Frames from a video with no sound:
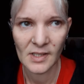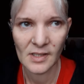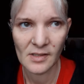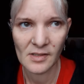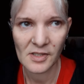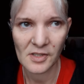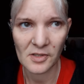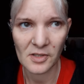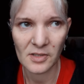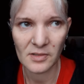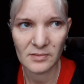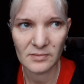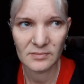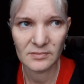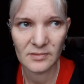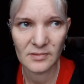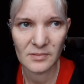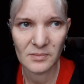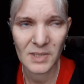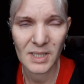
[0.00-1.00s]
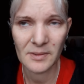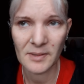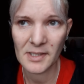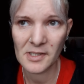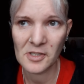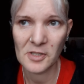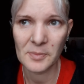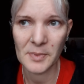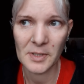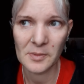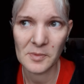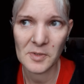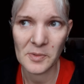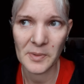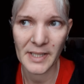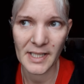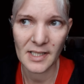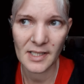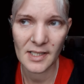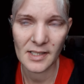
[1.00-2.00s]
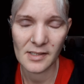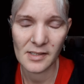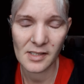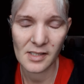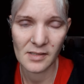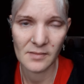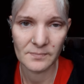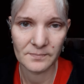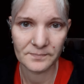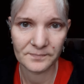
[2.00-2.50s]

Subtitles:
So, well, that's coming up to 8 years.